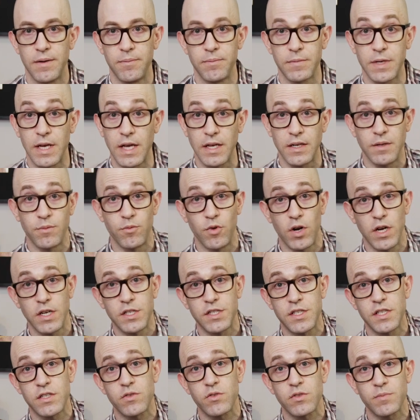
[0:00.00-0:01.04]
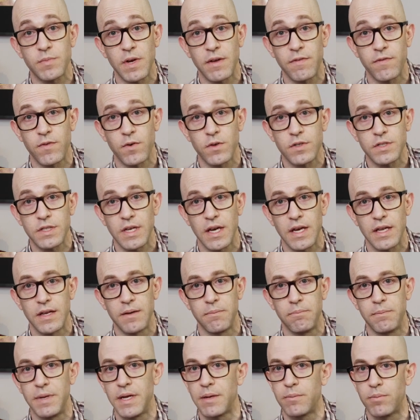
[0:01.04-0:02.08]
Kingdom Rush, this was my first kind
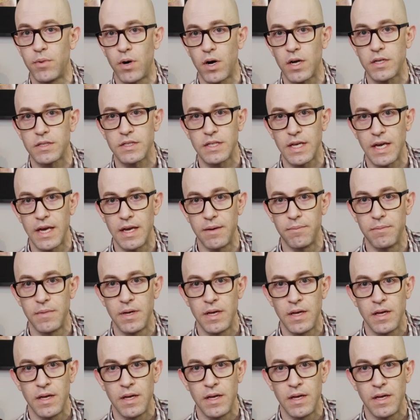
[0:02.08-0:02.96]
of big box game